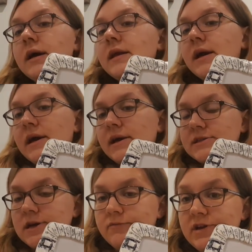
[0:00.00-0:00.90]
yeah,
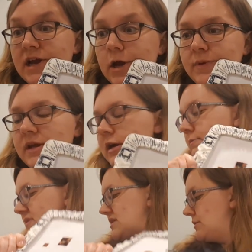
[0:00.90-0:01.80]
so I'm really hoping it
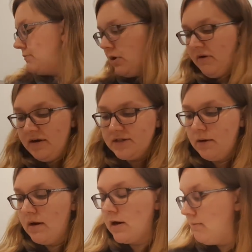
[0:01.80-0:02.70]
comes tomorrow
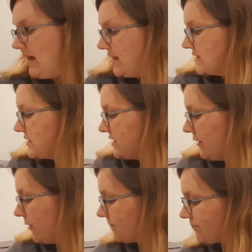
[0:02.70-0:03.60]
so I can make a
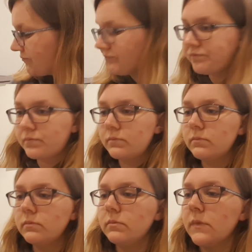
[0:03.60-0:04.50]
start.
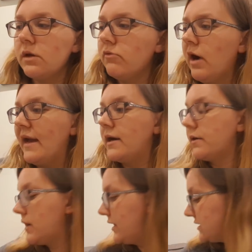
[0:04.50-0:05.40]
Right,
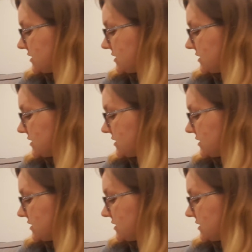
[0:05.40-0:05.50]
okay,